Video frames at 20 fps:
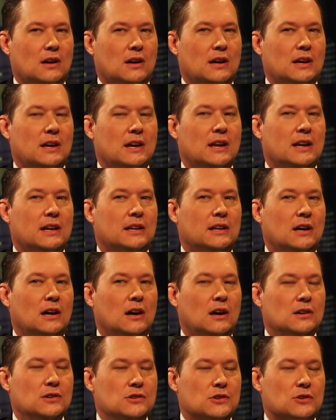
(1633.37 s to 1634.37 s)
in an
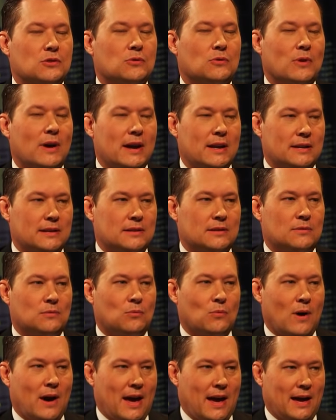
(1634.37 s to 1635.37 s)
underrated
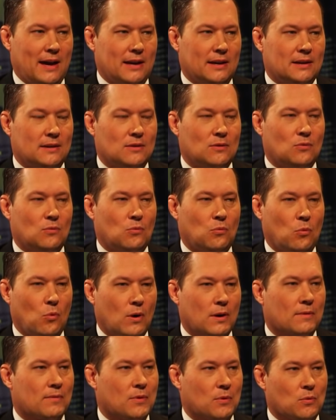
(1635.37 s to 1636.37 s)
way,
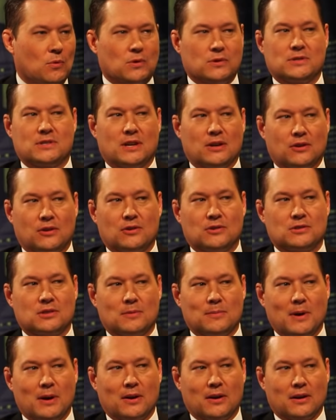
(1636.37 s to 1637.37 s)
one of the worst senators in
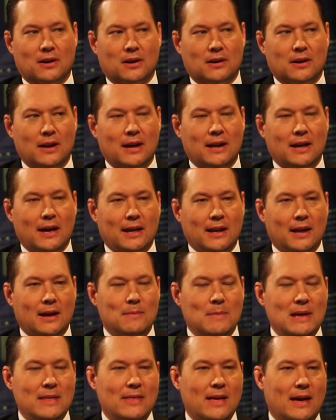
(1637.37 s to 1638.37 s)
America. And I
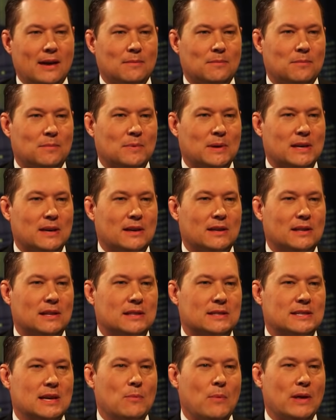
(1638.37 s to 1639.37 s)
mean that because in
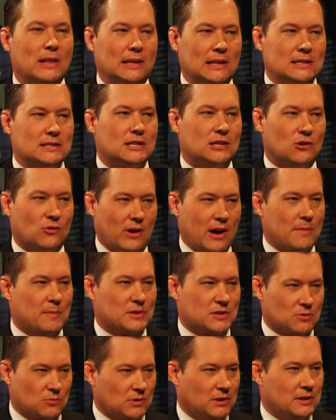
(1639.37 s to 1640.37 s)
the same way Lindsey Graham
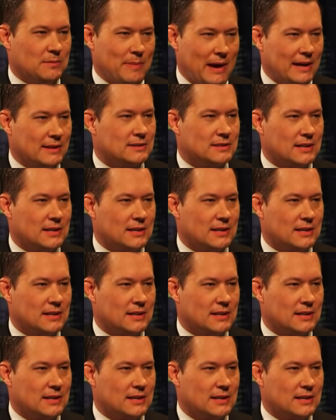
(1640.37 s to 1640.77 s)
is a really bad